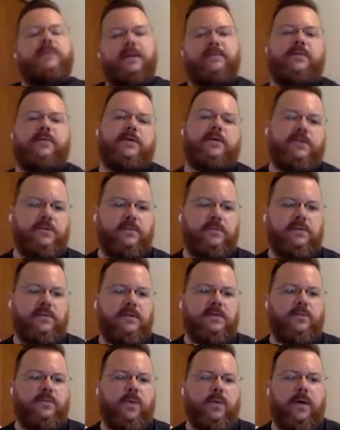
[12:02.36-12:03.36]
of that function.
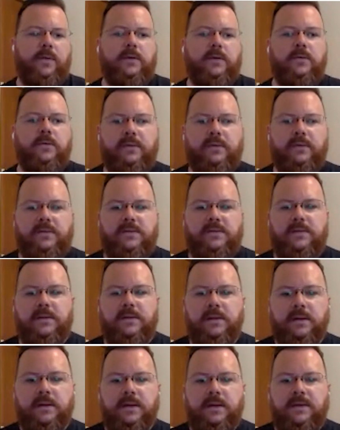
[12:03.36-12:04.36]
This is why we call this
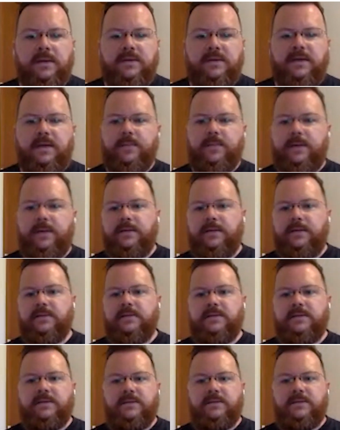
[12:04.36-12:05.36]
escape
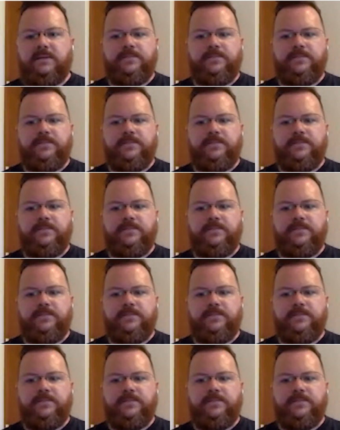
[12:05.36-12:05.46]
analysis.